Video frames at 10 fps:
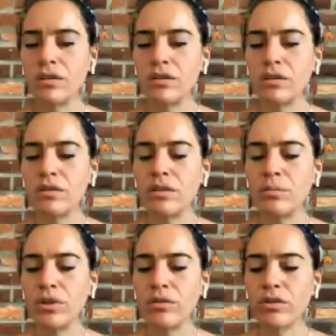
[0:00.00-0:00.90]

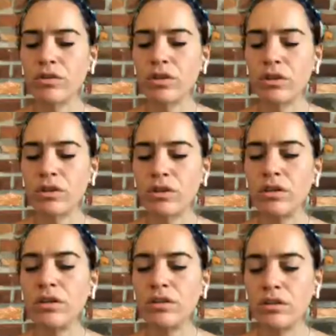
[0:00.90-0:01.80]
simply return
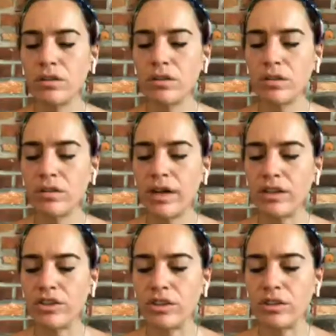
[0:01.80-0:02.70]
your
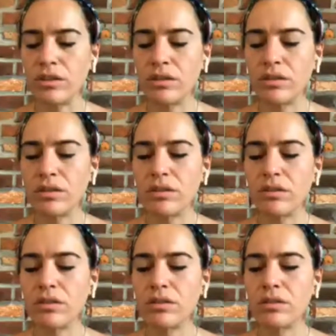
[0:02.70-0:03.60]
attention
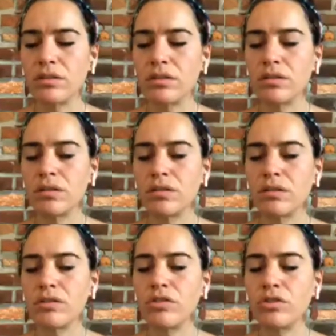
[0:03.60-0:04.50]

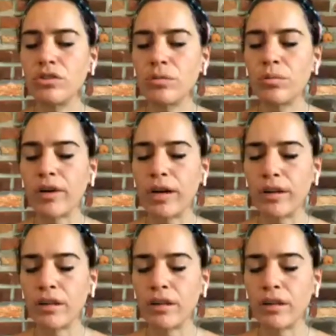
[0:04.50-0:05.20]
to your breath.